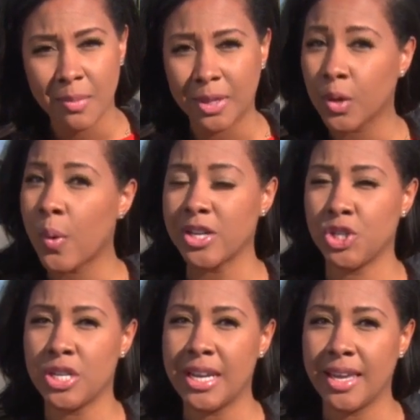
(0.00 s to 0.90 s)
But the
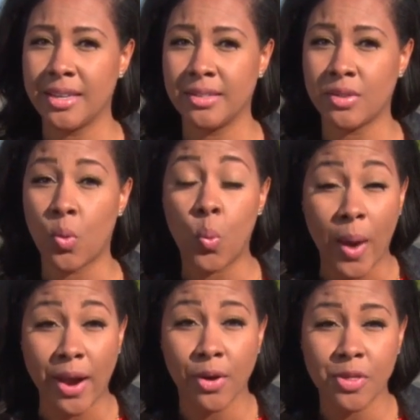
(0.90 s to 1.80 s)
question is
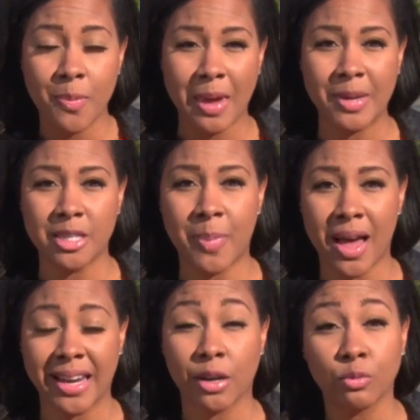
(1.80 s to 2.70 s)
where the baby's
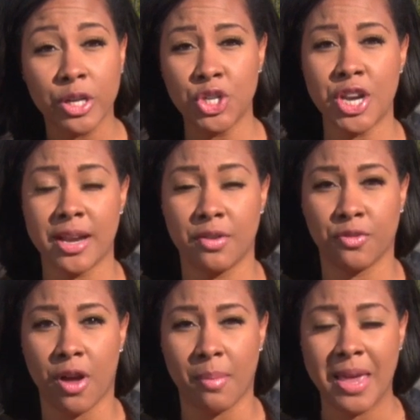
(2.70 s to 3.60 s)
body originated
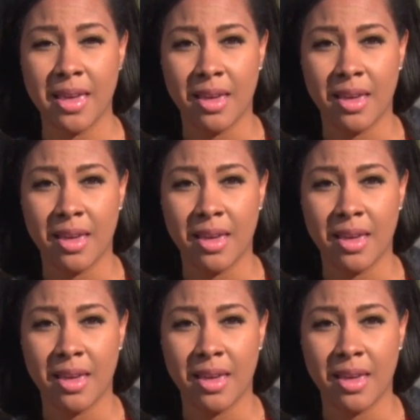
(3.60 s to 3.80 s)
from.